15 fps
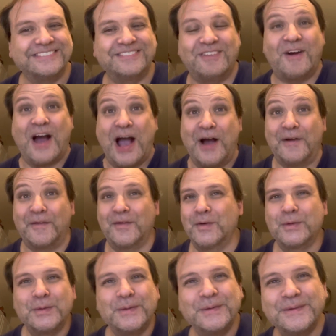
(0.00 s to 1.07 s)
Wow.
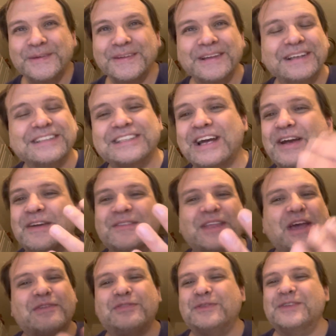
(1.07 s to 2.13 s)
Sorry I'm
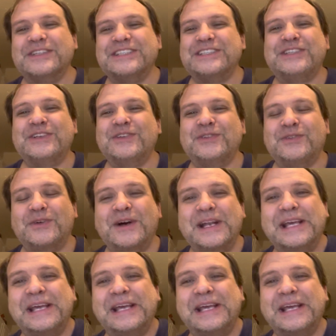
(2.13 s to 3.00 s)
laughing, but this is funny.